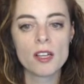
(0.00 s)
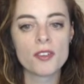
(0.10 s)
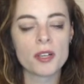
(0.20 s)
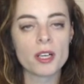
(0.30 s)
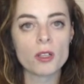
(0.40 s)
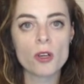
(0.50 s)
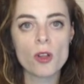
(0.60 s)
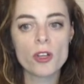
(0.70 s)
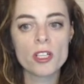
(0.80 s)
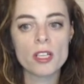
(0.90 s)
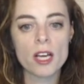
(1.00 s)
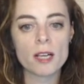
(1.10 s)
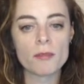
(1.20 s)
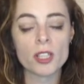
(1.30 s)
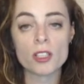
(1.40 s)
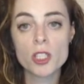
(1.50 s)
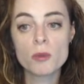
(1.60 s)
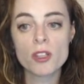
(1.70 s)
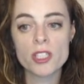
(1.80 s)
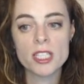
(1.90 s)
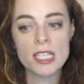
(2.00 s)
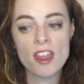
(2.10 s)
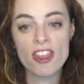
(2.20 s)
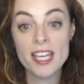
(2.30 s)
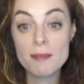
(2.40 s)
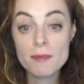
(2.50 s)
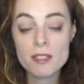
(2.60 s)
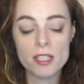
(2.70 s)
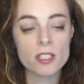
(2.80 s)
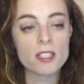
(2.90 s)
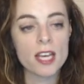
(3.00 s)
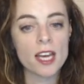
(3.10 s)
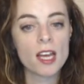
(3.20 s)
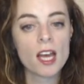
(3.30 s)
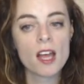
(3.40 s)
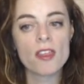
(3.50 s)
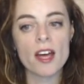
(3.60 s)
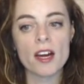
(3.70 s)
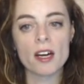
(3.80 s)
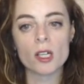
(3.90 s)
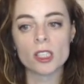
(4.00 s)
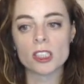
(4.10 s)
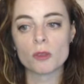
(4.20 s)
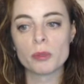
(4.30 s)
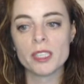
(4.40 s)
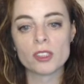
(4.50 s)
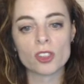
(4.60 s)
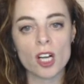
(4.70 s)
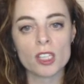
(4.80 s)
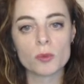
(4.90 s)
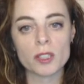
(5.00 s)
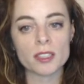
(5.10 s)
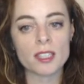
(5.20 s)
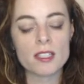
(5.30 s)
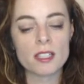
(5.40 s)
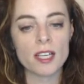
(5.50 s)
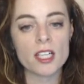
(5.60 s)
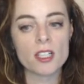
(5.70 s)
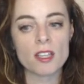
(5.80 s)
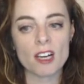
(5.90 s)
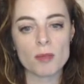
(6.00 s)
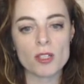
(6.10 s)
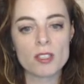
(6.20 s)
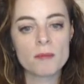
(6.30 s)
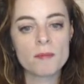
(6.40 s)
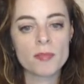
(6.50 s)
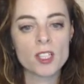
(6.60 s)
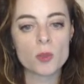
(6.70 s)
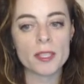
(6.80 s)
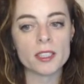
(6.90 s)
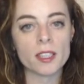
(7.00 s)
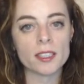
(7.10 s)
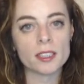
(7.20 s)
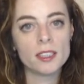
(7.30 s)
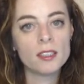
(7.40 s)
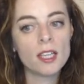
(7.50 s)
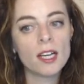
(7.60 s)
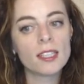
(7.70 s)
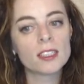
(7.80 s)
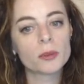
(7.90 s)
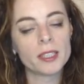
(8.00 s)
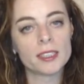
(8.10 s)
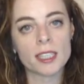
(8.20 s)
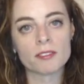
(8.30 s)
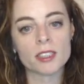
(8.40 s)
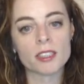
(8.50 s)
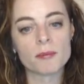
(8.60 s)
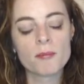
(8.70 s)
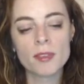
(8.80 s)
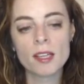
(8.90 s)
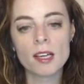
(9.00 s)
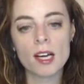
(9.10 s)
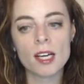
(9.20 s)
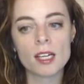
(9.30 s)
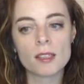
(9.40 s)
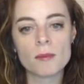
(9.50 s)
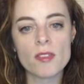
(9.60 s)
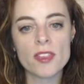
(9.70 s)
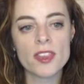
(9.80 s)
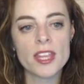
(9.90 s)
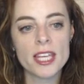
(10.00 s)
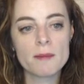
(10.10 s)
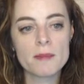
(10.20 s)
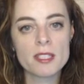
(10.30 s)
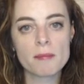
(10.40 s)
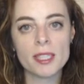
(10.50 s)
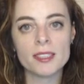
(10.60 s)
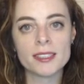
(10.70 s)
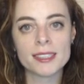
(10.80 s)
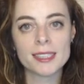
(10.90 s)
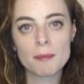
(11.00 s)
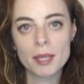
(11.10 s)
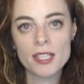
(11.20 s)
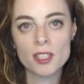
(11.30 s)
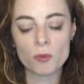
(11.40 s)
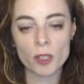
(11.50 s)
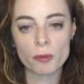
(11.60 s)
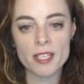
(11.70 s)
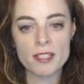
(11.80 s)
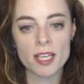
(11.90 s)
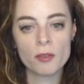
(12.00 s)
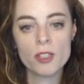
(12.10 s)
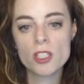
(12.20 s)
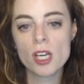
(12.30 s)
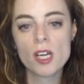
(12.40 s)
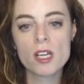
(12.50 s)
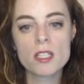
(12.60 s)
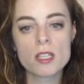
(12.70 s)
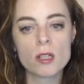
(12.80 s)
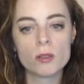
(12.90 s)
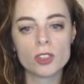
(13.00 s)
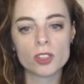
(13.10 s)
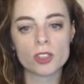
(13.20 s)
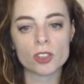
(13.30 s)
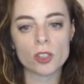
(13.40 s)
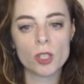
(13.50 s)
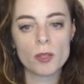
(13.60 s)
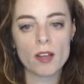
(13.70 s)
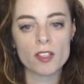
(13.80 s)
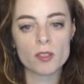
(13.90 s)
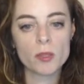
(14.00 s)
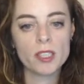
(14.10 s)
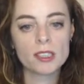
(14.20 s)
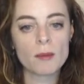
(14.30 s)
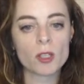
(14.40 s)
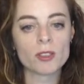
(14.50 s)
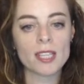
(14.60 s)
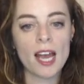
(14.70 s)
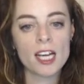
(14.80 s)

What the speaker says: There are two other themes, I should say, that are also pre-installed with this installation that I'm using, 2019 and 2017. Themes means template in WordPress language. So just to show you how this works, I'm going to